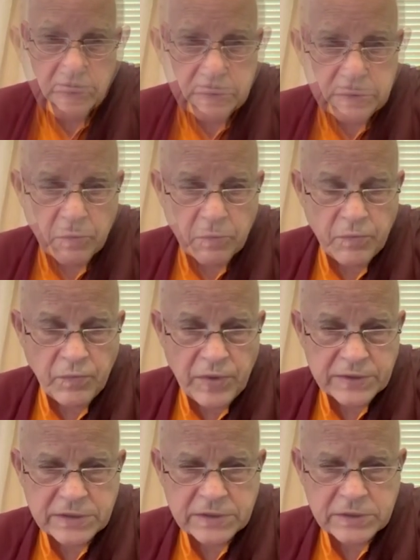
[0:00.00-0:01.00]
so,
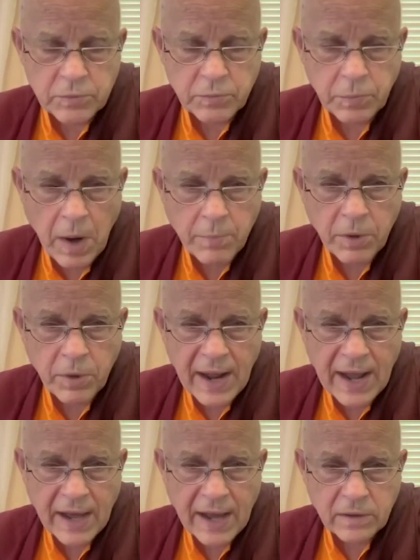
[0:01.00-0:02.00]
this is the proper
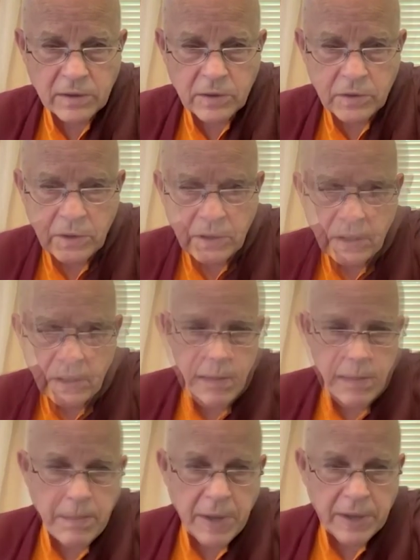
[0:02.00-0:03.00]
attitude.
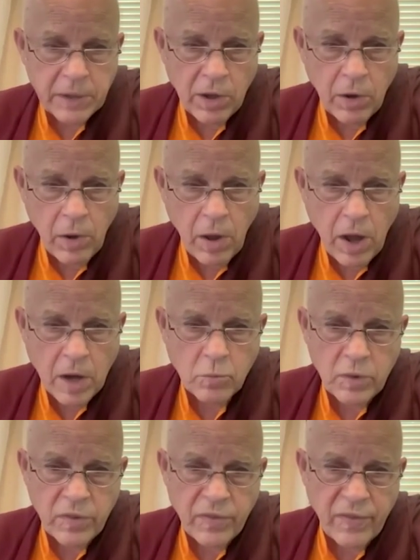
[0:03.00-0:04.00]
But along
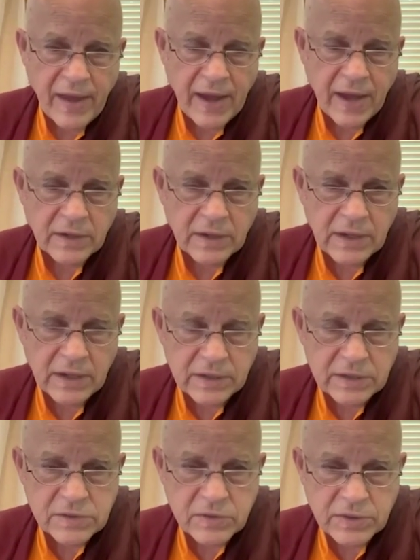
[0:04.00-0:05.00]
with that
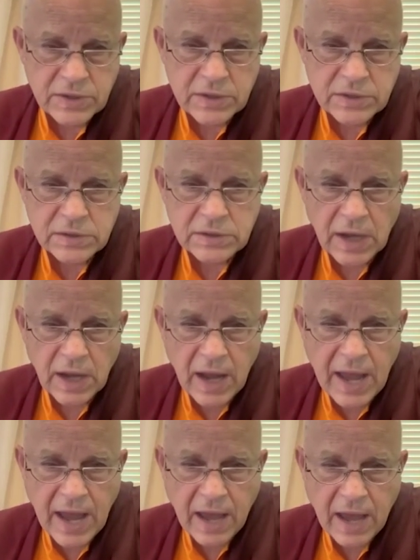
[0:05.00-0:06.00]
is this uh,
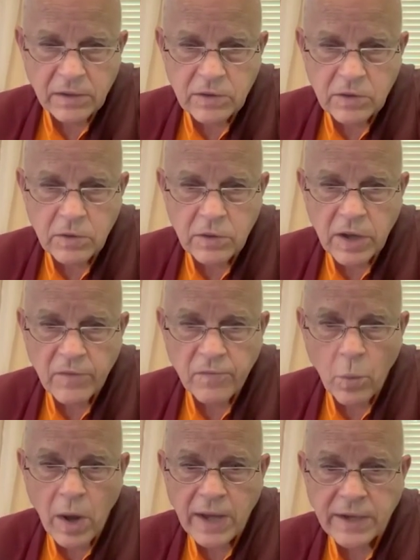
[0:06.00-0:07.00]
attitude of
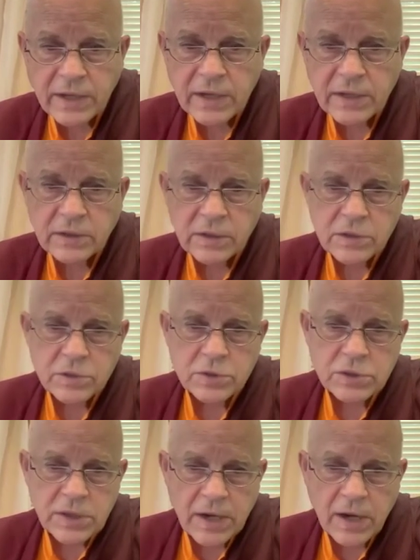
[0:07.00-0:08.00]
wanting to
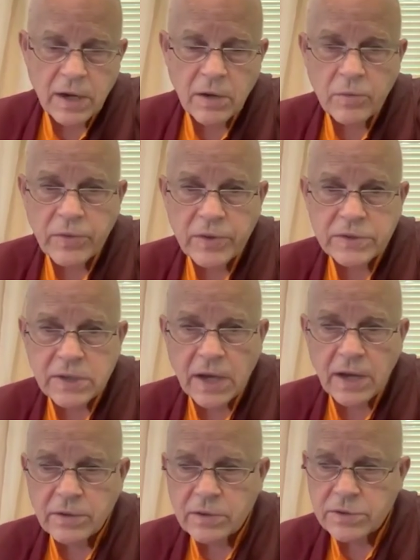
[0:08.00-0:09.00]
share this
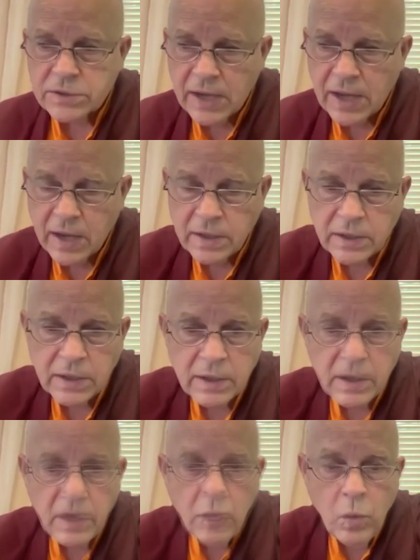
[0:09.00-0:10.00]

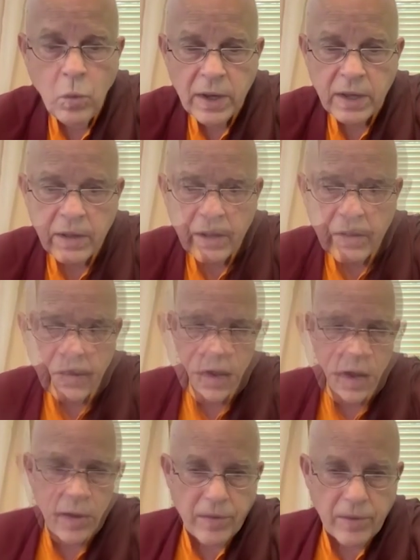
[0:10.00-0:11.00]
understanding with
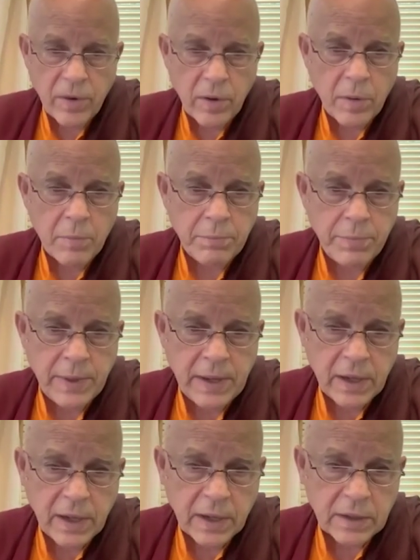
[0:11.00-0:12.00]
other
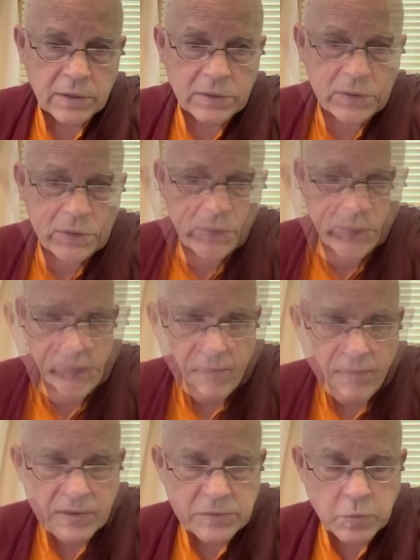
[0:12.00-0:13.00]
beings.
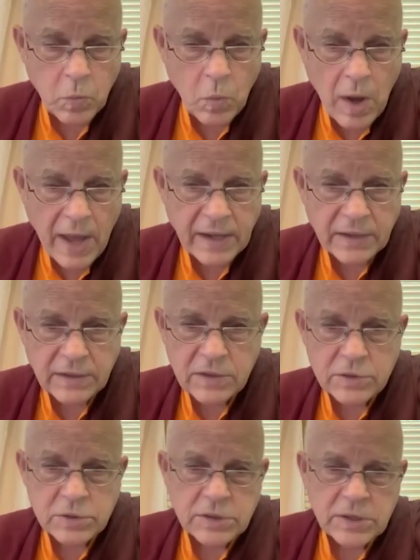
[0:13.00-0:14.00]
And this wanting
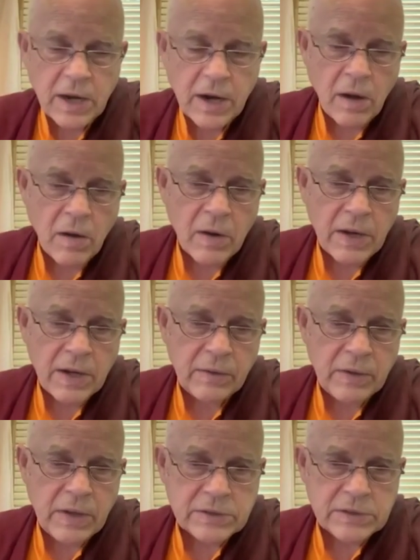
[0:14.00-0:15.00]
to share,
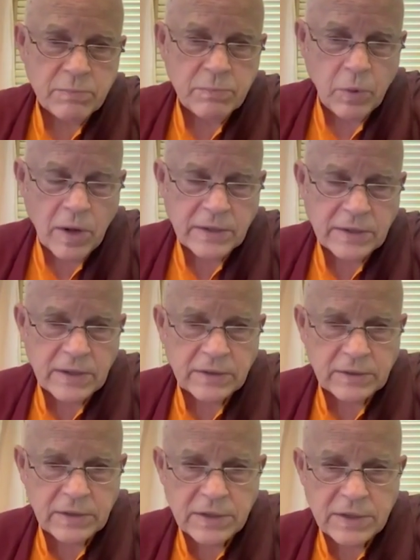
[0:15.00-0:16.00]
it's
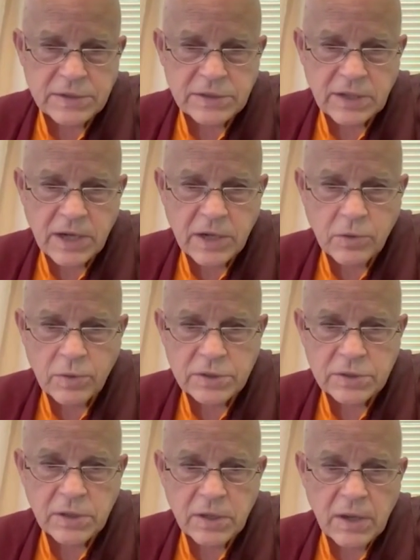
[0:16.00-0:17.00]
important to
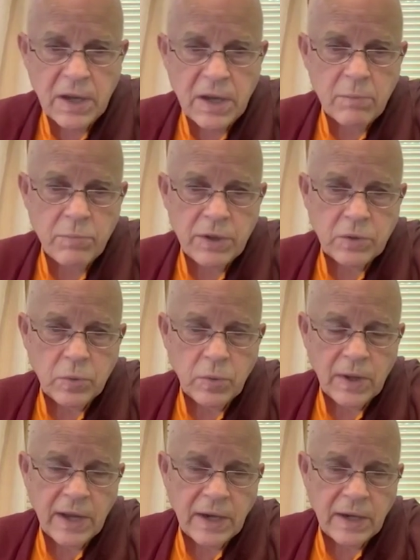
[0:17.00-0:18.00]
distinguish
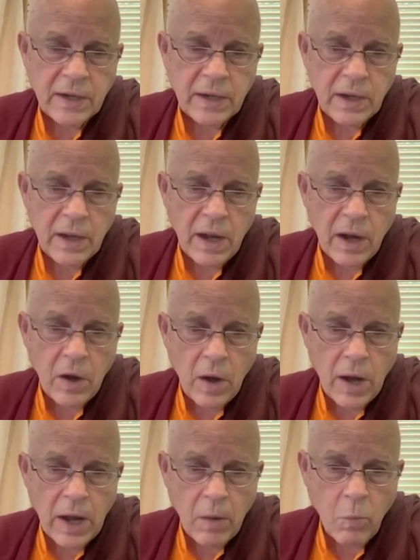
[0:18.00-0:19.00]
between
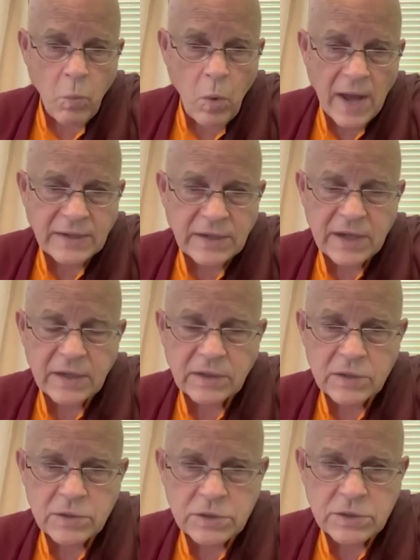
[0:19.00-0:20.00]
uh, wanting
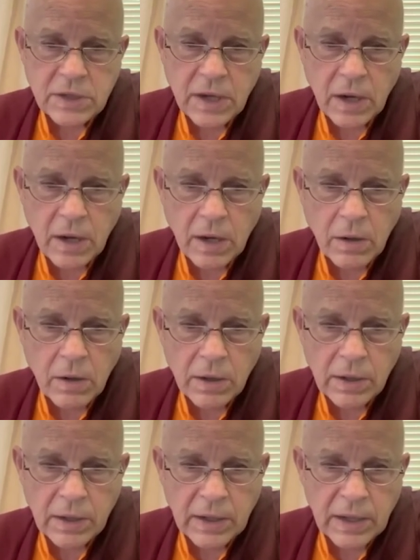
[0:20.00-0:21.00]
to
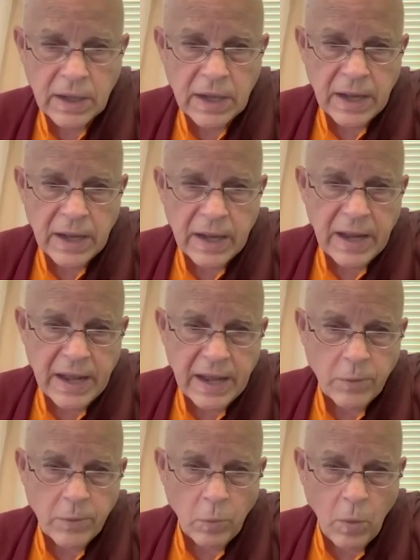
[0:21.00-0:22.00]
share
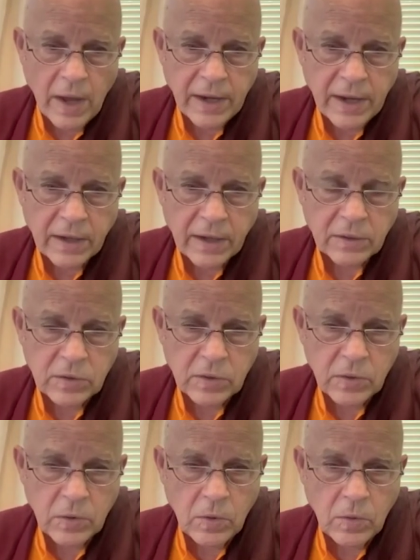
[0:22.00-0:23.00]
and wanting
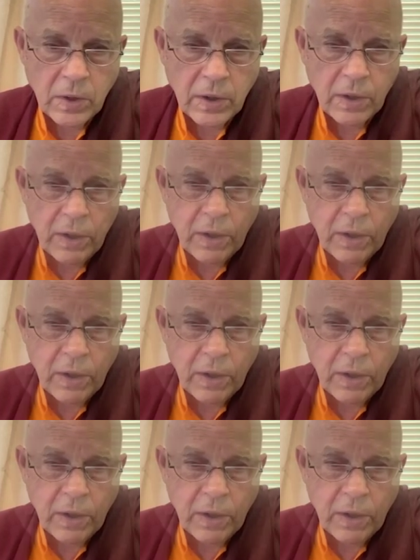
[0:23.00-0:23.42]
to.